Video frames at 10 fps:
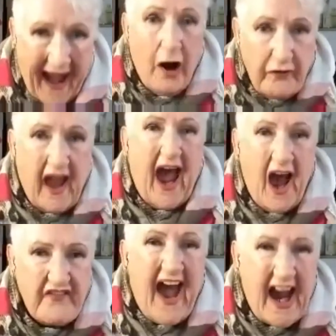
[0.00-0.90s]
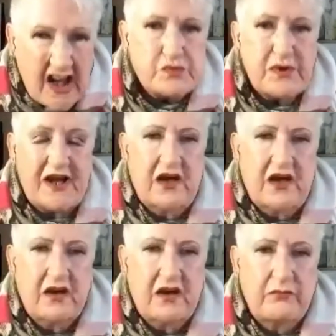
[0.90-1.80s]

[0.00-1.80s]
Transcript: how they have actually